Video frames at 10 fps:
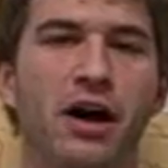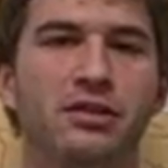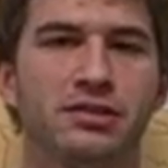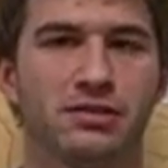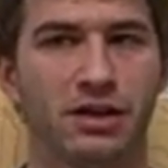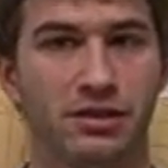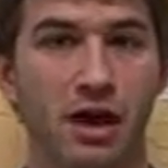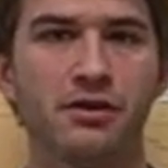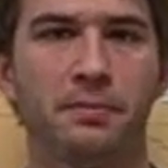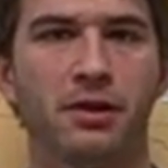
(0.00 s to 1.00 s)
felt that the
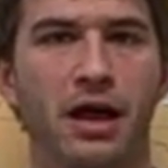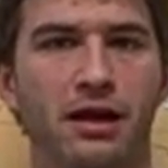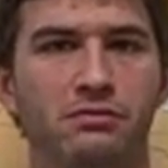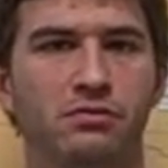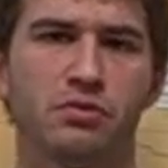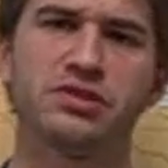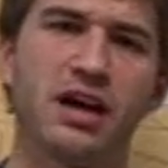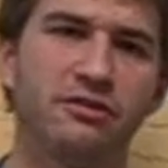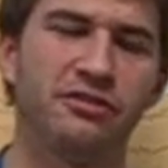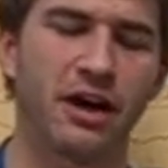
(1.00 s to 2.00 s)
other plan was
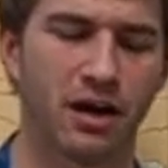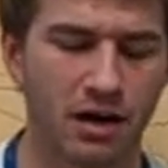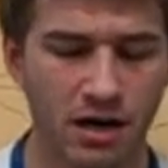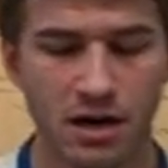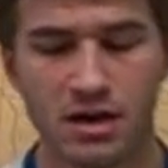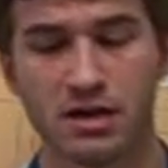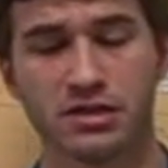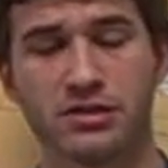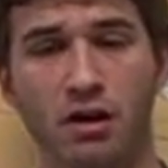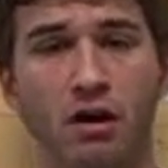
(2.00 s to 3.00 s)
unfair.
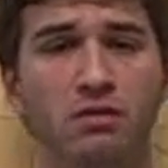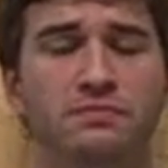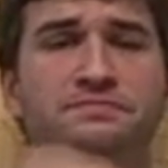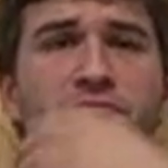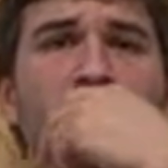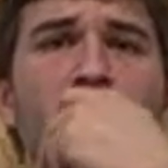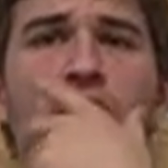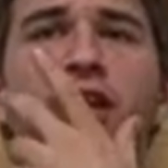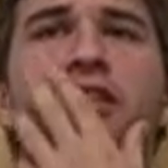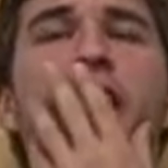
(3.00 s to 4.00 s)
So
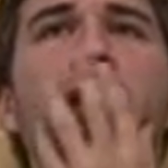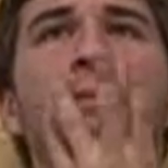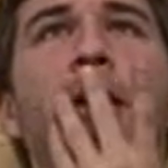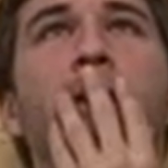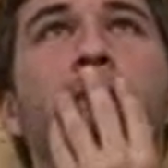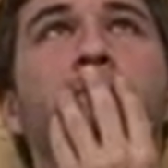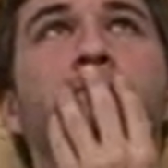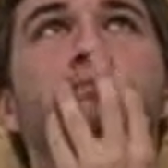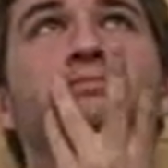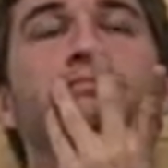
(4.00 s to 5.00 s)
they thought about
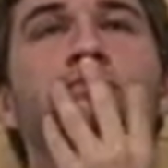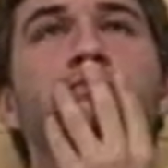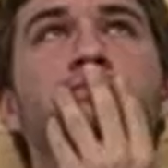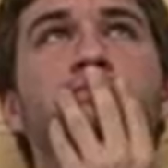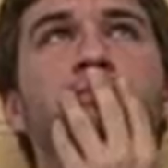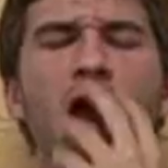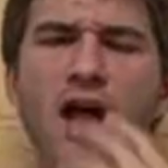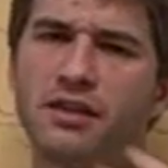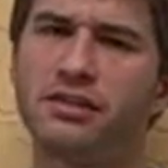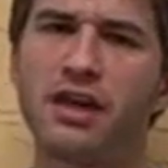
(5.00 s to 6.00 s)
it.
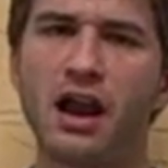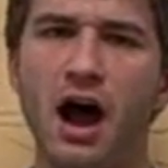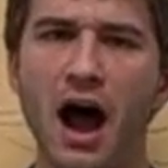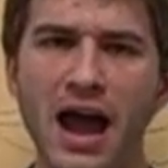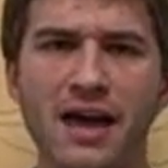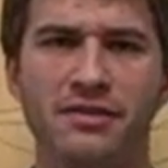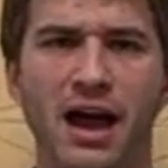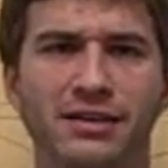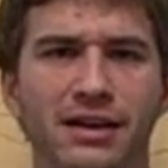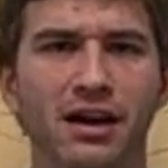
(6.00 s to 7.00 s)
They thought, I have an
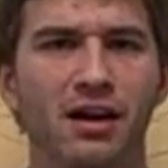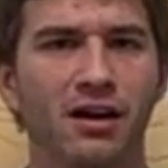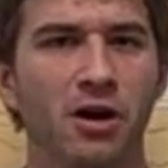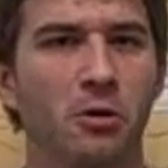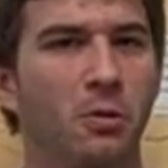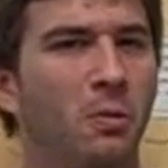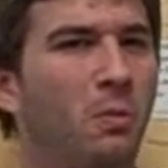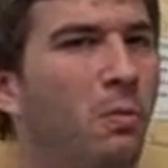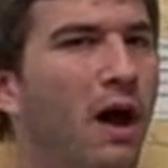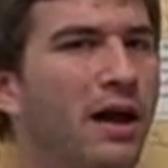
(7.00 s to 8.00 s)
idea.
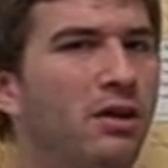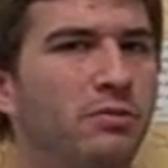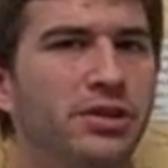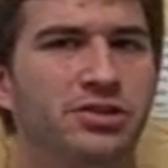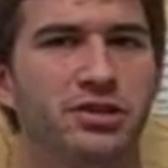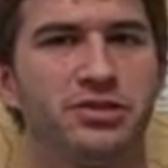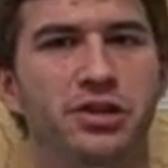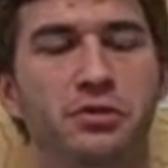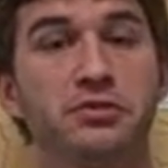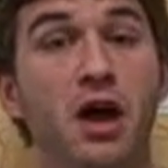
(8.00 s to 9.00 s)
Why don't we just
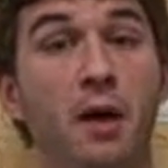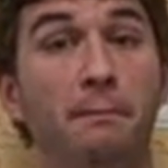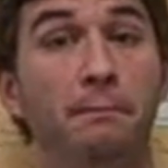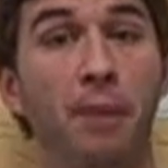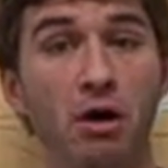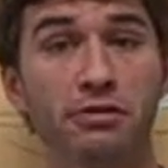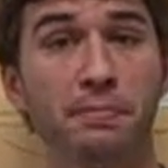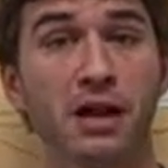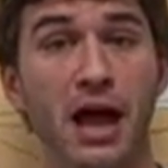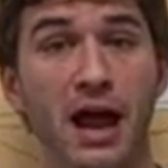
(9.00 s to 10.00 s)
use
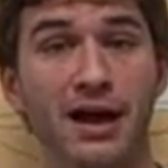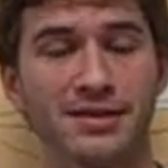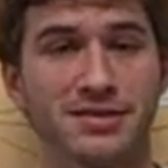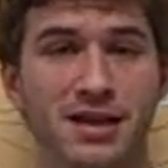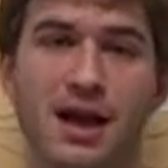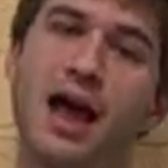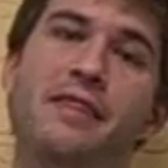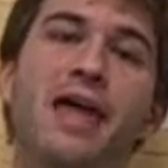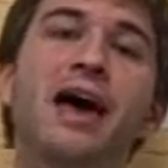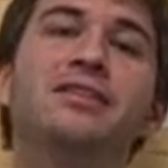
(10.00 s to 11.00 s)
both plans?
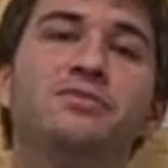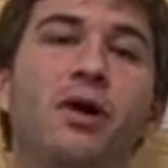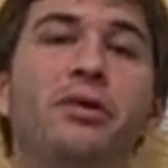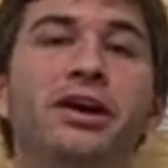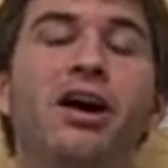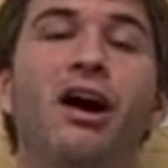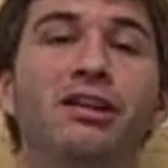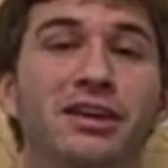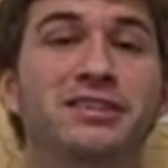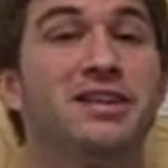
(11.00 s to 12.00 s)
And that is what we
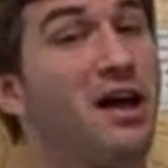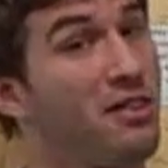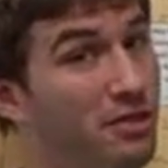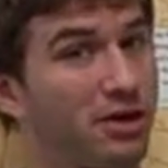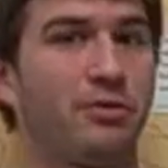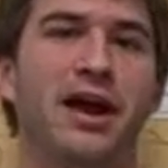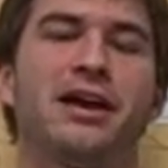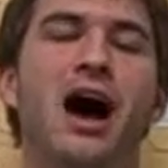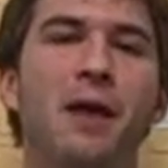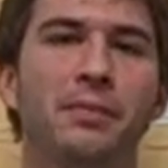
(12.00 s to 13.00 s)
call is the
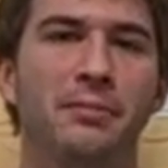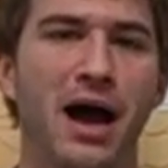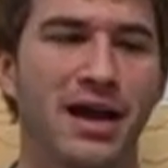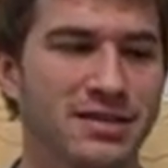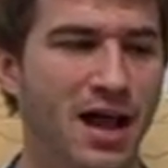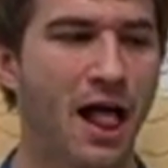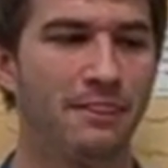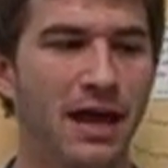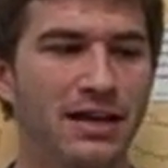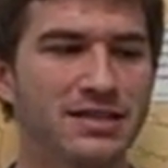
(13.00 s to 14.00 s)
Great Compromise.
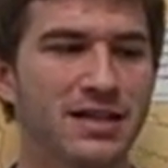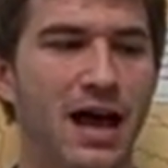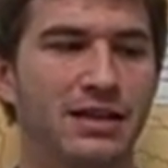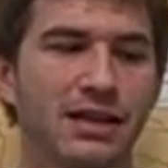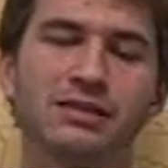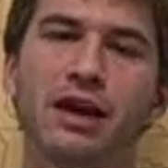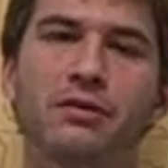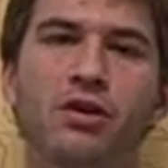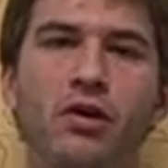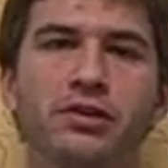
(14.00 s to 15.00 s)
They decided that they
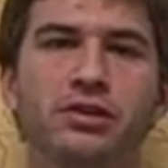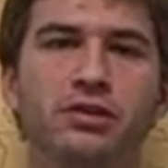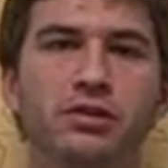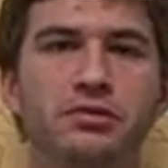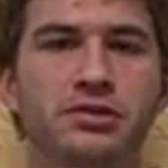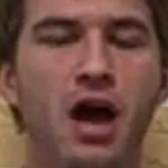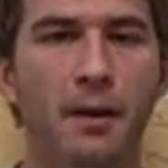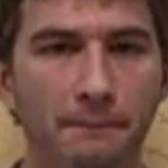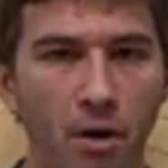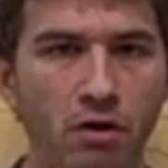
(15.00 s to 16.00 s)
were going to use
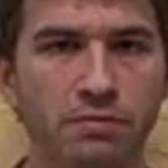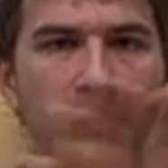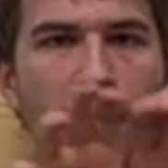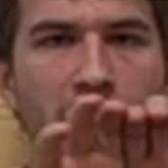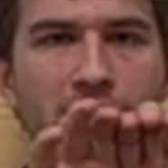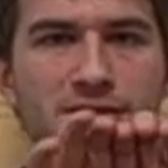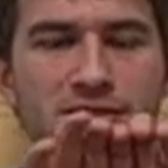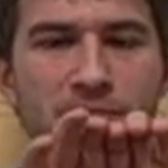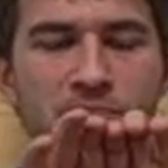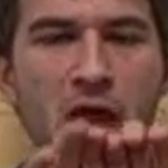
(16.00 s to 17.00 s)
both
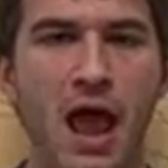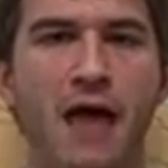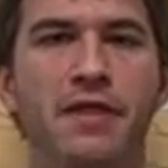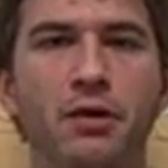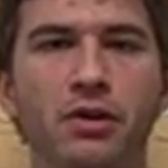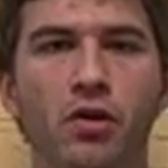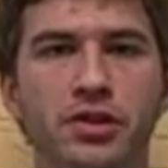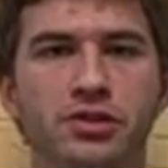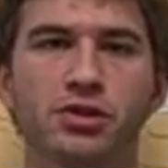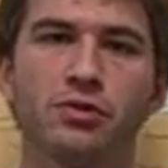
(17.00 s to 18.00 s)
plans, and they were
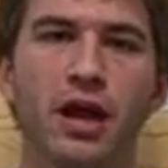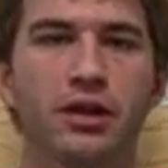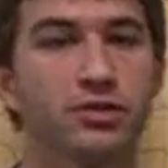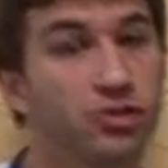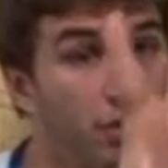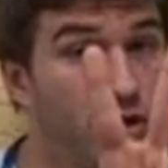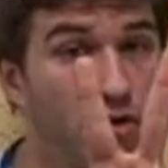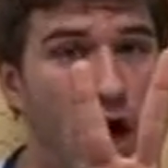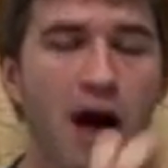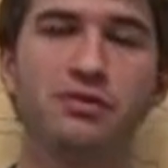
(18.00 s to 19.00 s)
going to create
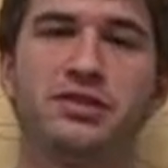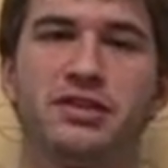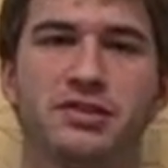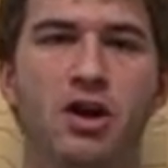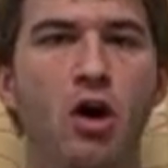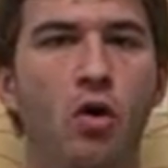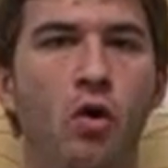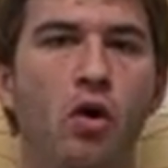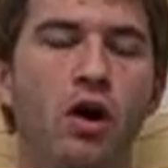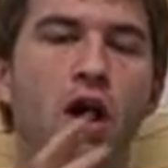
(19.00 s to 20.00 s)
two houses,
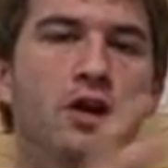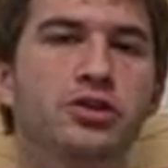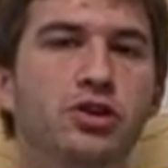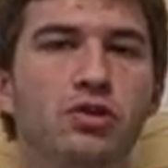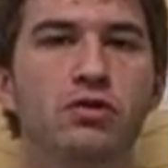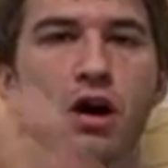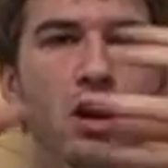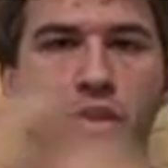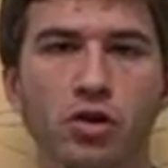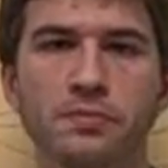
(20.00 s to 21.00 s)
or two
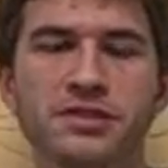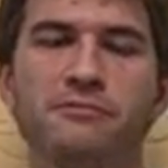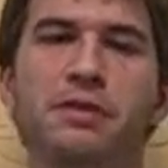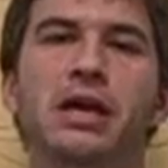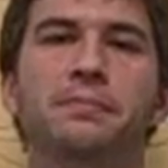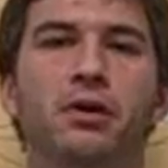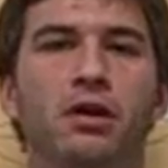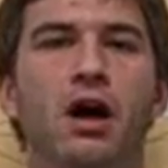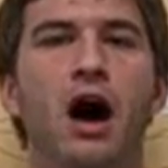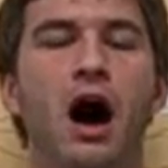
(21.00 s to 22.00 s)
groups of
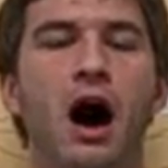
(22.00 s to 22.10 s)
people